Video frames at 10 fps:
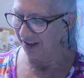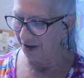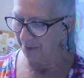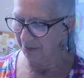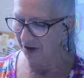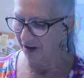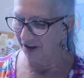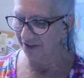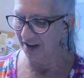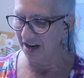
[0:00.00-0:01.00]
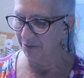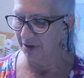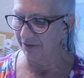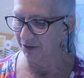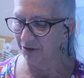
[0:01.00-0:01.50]
called A
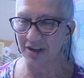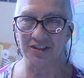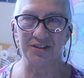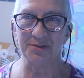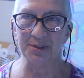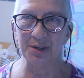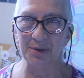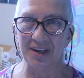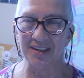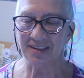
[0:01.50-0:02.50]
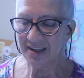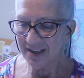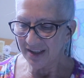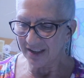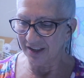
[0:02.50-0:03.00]
River Runs Through It,
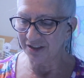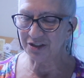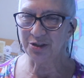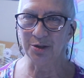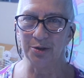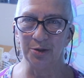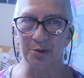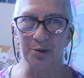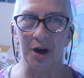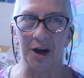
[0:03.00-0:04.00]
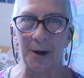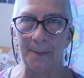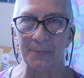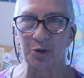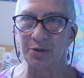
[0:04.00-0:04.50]
is to
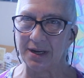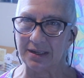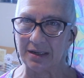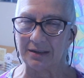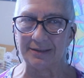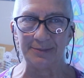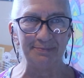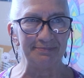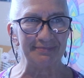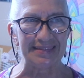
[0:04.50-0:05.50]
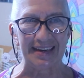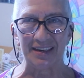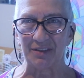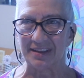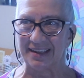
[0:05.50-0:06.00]
create a
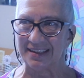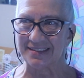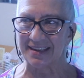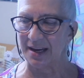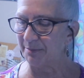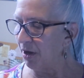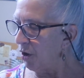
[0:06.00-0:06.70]
kind of a landscape.